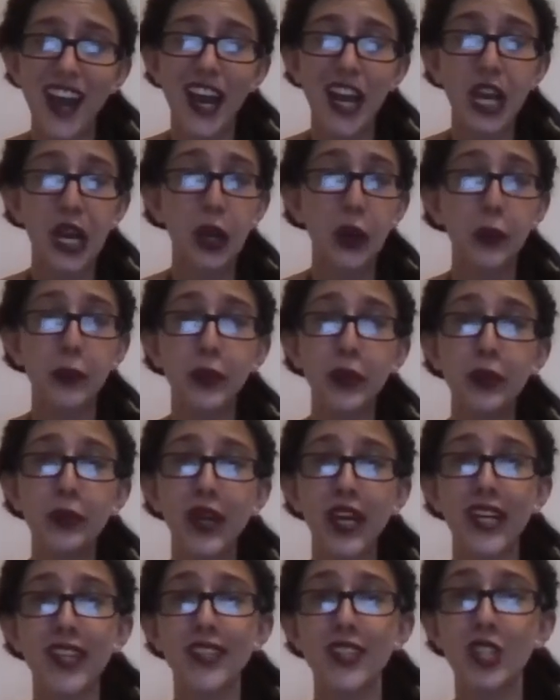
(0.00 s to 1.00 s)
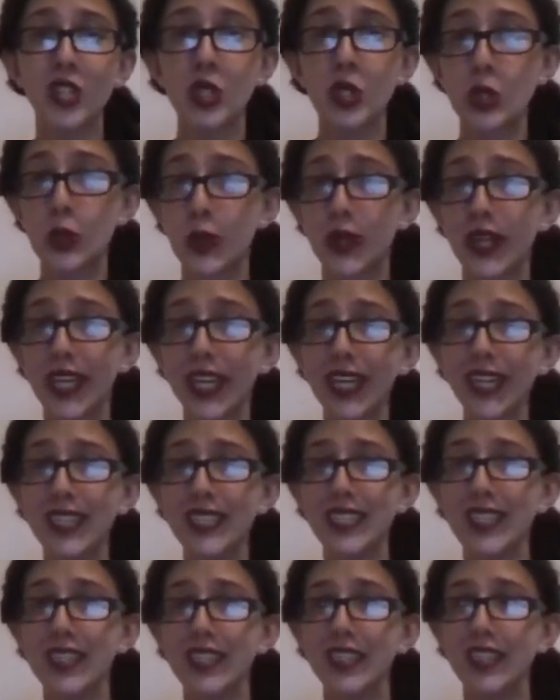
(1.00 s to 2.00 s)
I hope you guys enjoyed
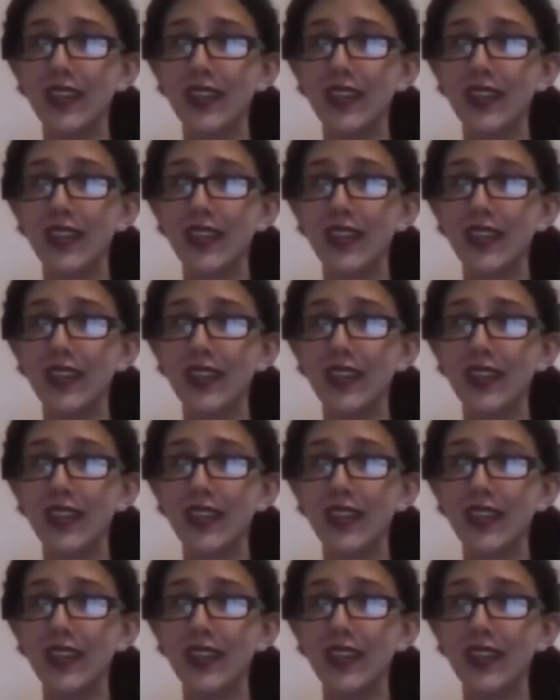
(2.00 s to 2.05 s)
it,